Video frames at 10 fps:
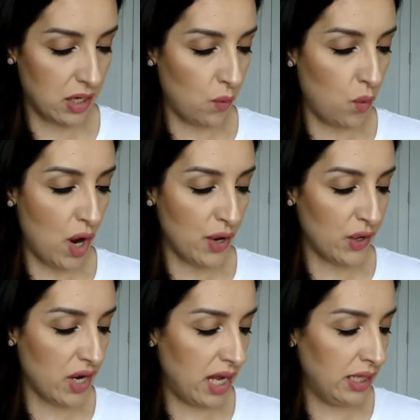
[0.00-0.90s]

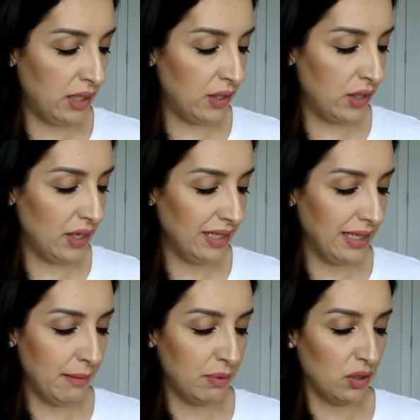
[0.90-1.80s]
watercolor
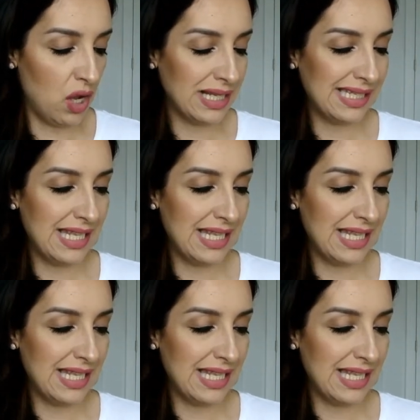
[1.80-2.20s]
lip gloss